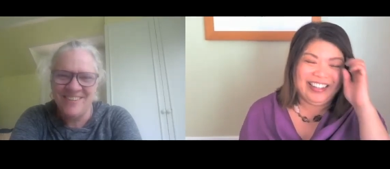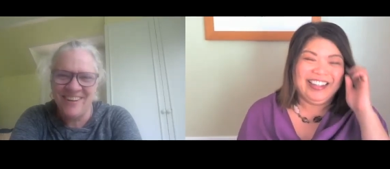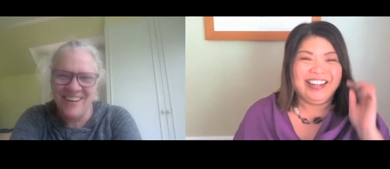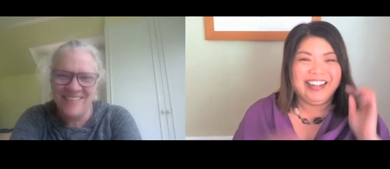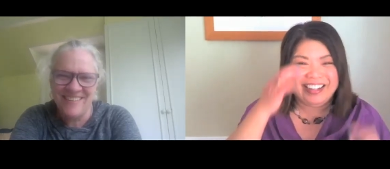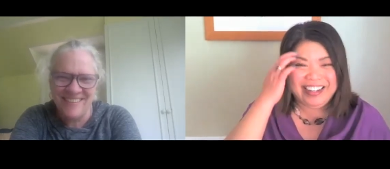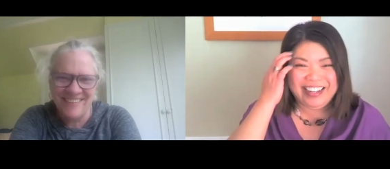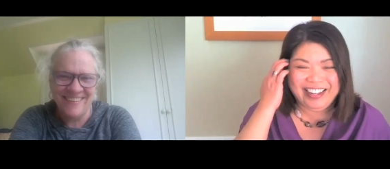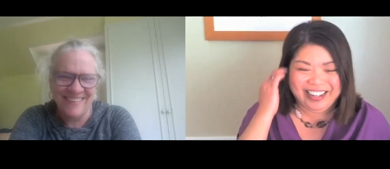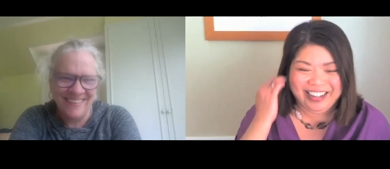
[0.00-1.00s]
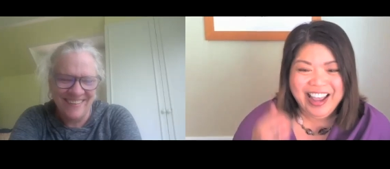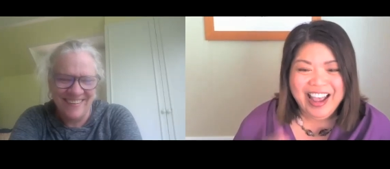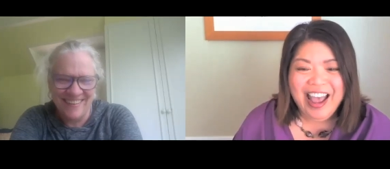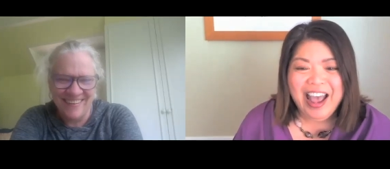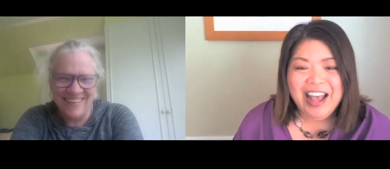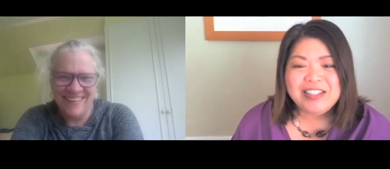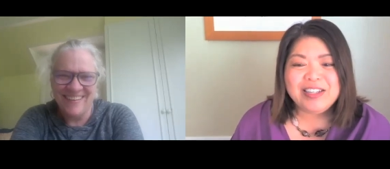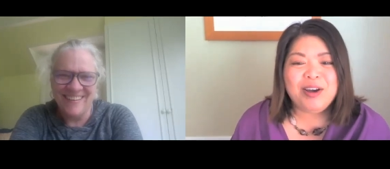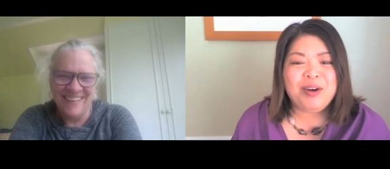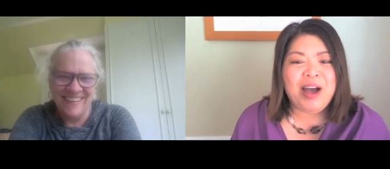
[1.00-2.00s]
Speaker 1: Trish.
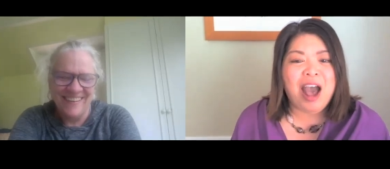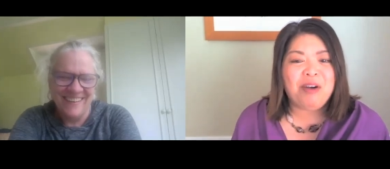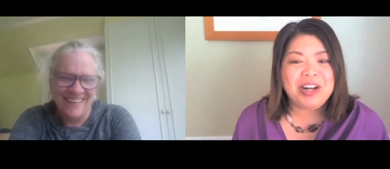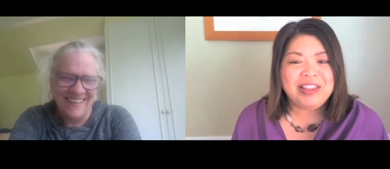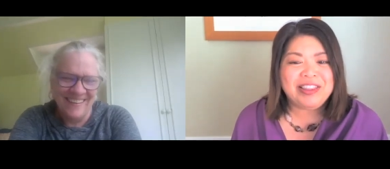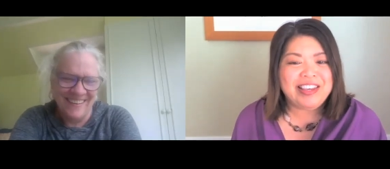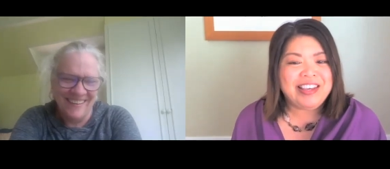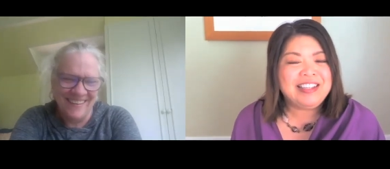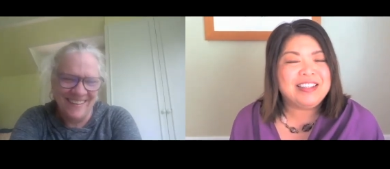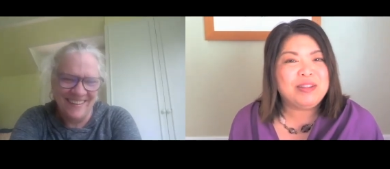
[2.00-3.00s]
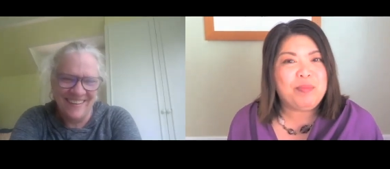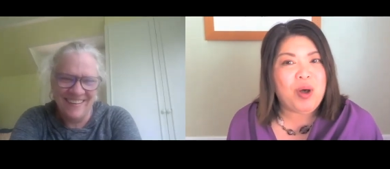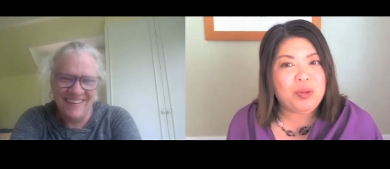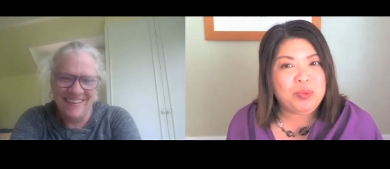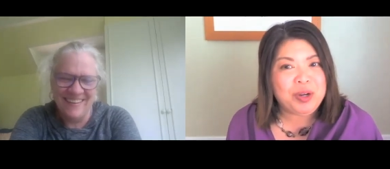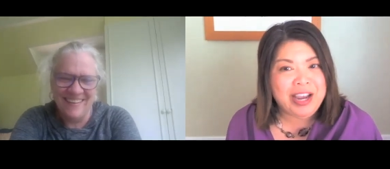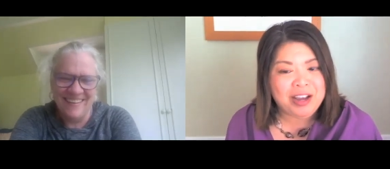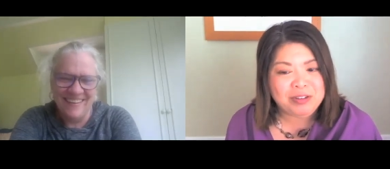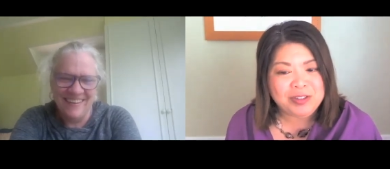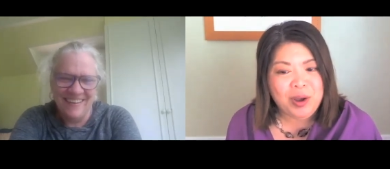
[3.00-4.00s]
so, how are things at the Baldwin
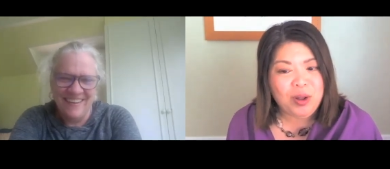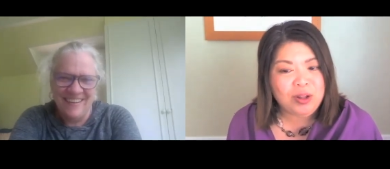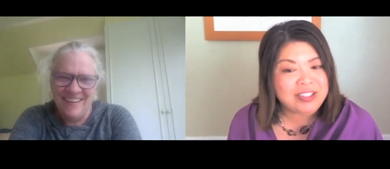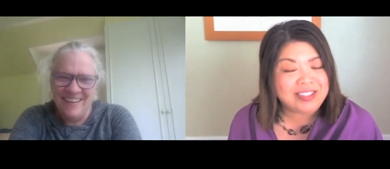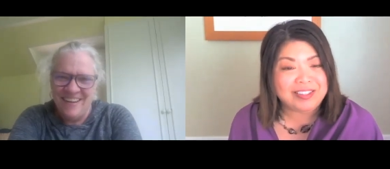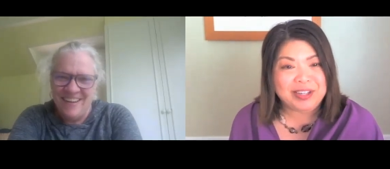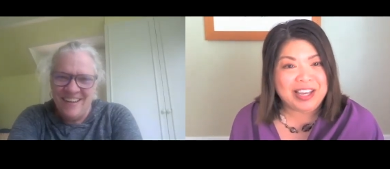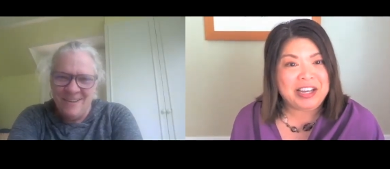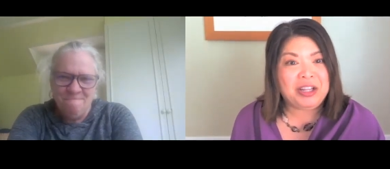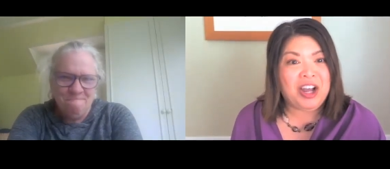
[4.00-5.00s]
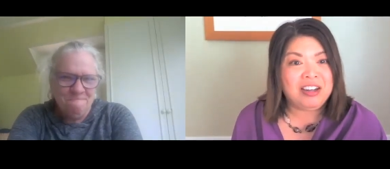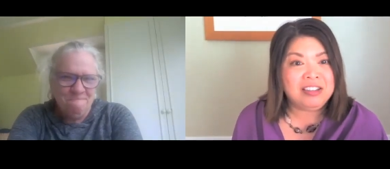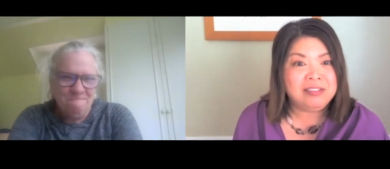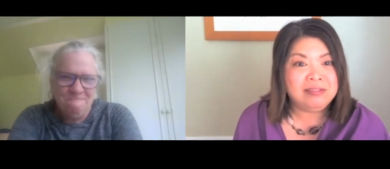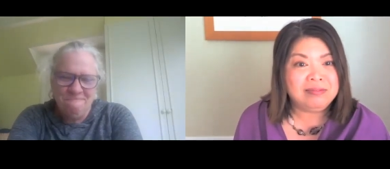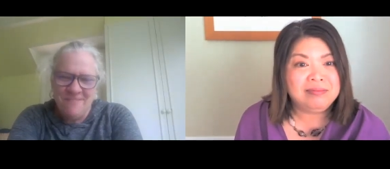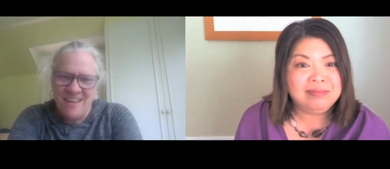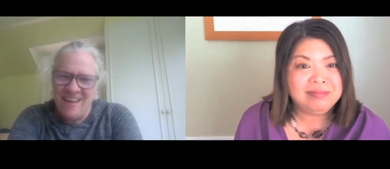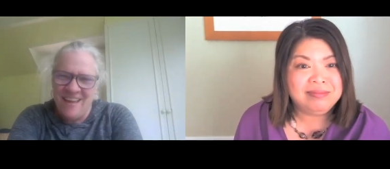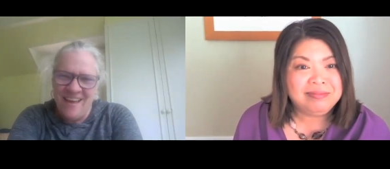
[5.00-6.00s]
household? Still getting along?
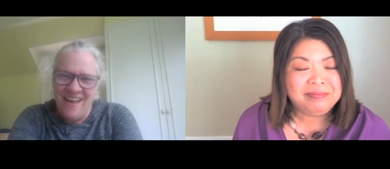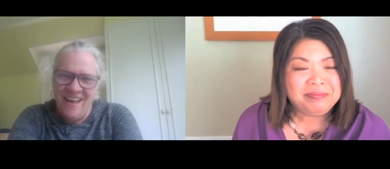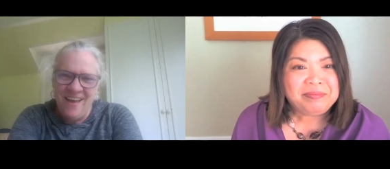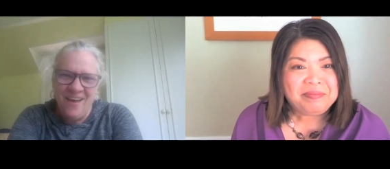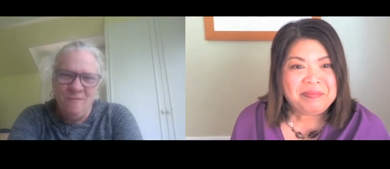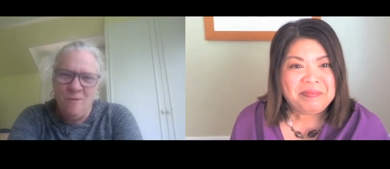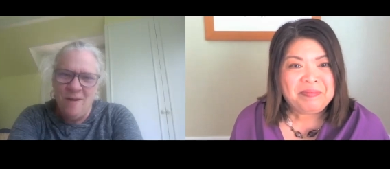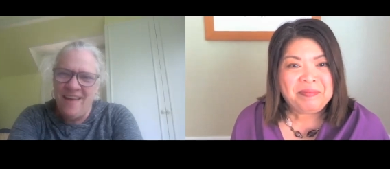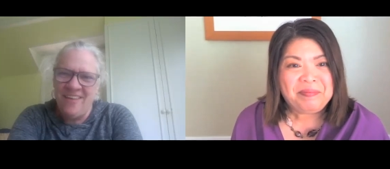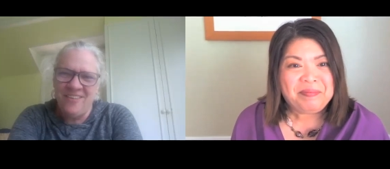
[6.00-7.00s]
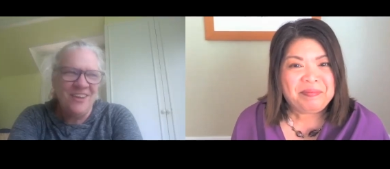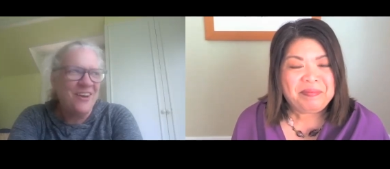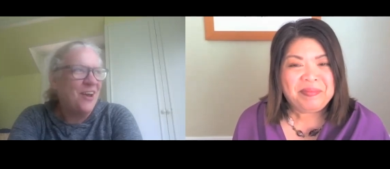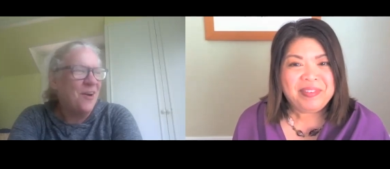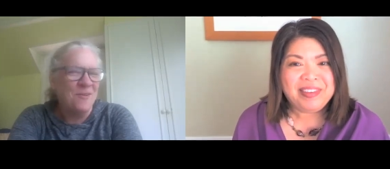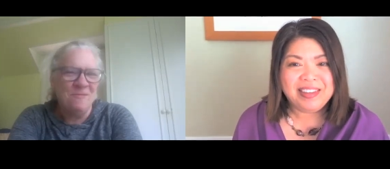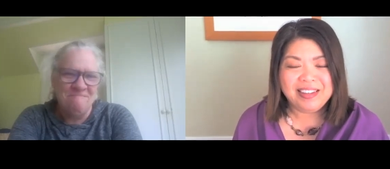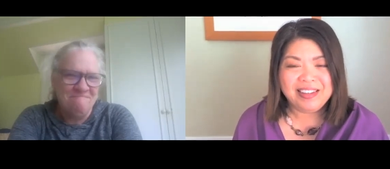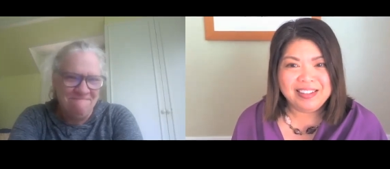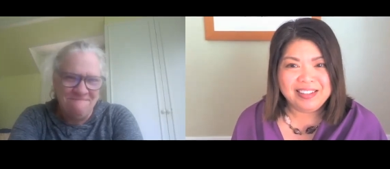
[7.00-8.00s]
Speaker 2: Uh, well, you know,
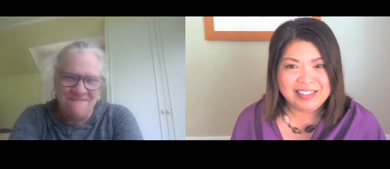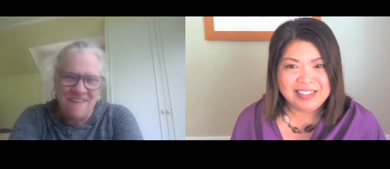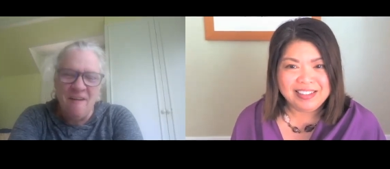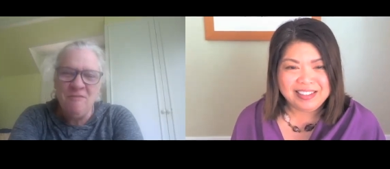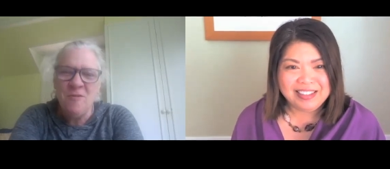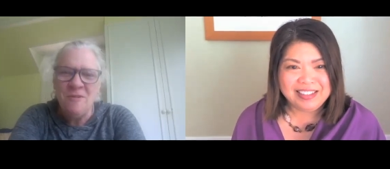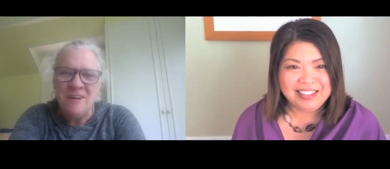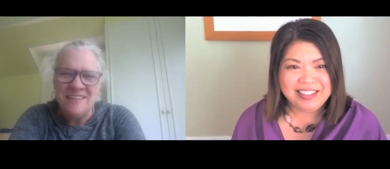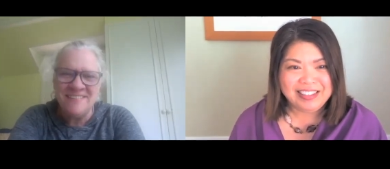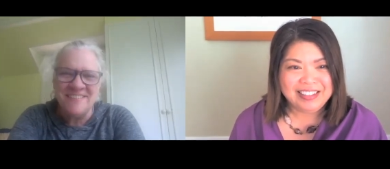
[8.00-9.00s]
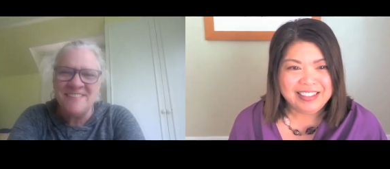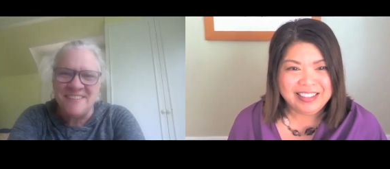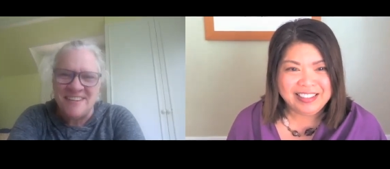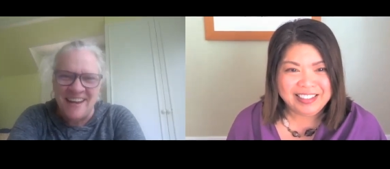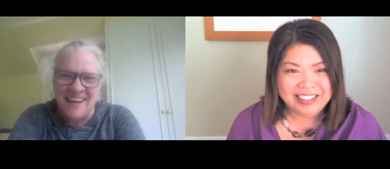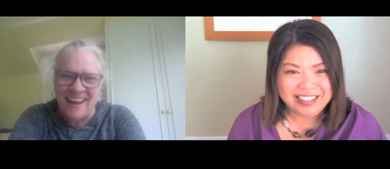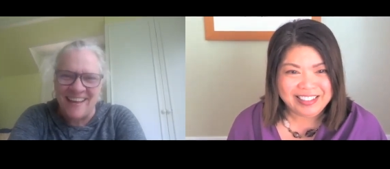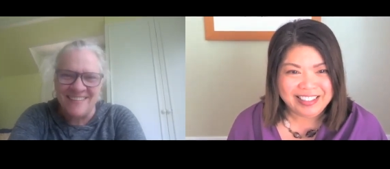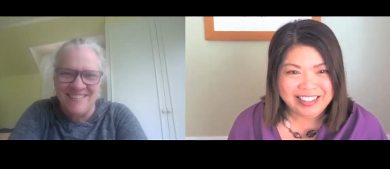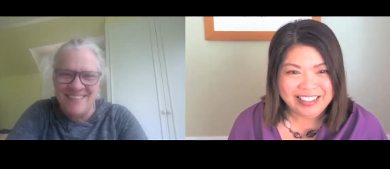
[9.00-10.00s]
everyone is still standing
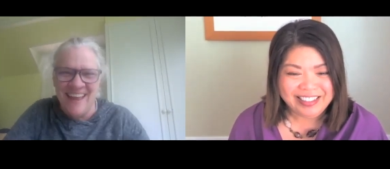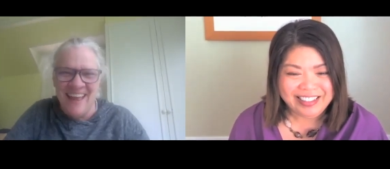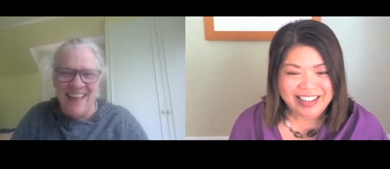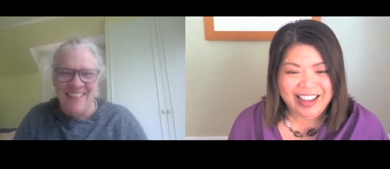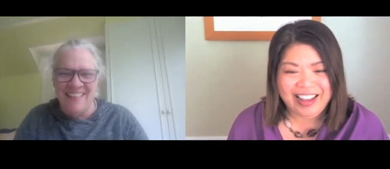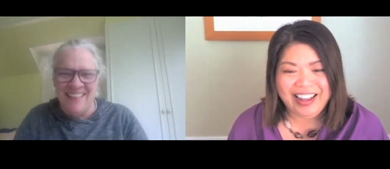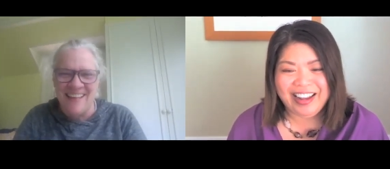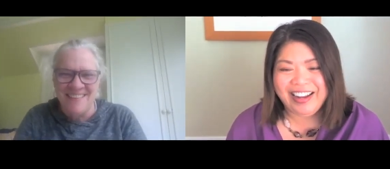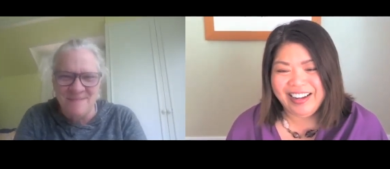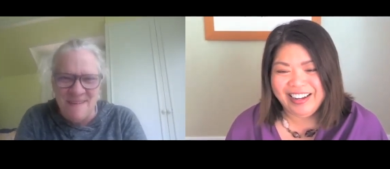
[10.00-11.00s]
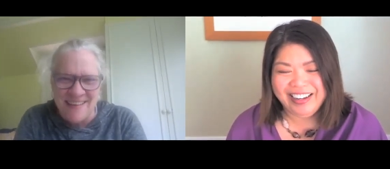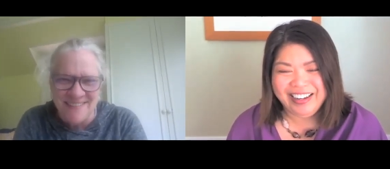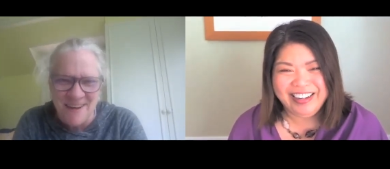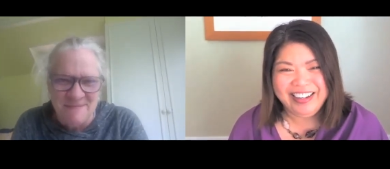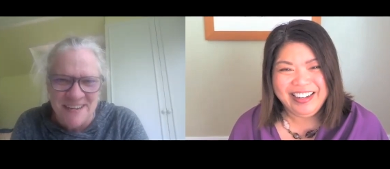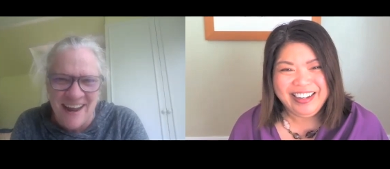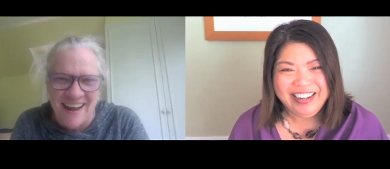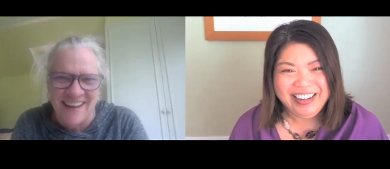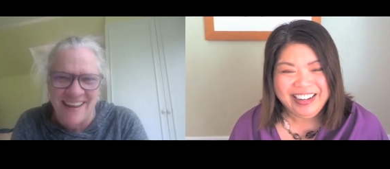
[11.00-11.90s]
is that's the best update i can